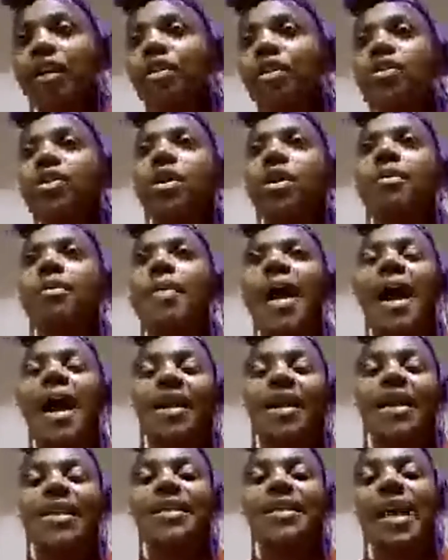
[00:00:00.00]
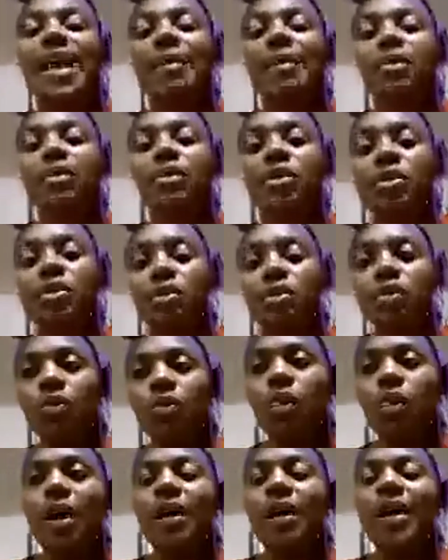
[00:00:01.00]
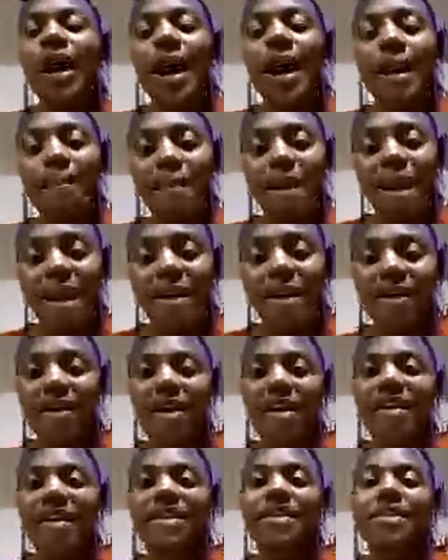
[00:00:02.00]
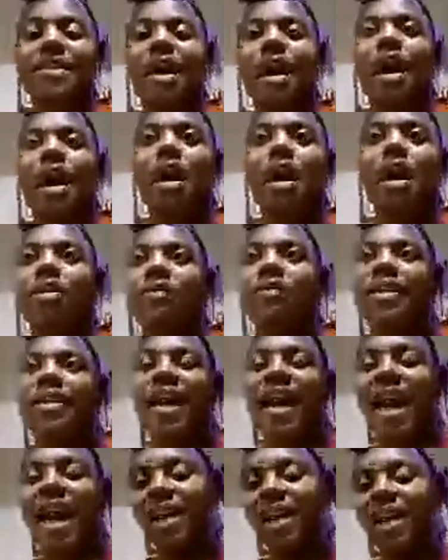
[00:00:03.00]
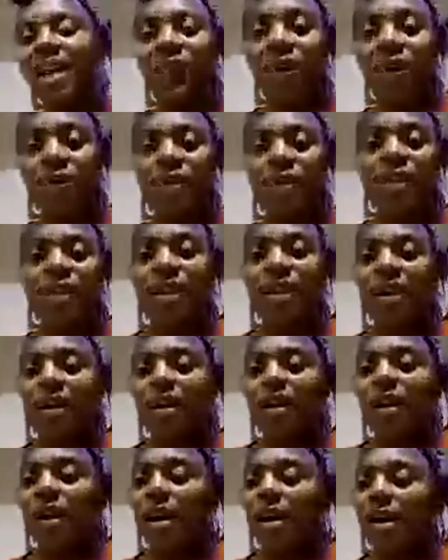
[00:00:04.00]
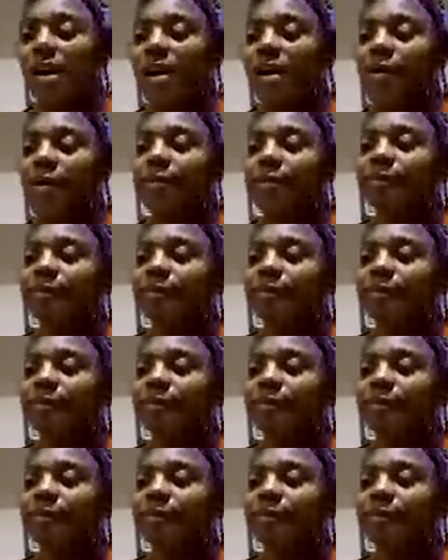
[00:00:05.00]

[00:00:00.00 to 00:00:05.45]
your body is able to combat against all of the adverse uh,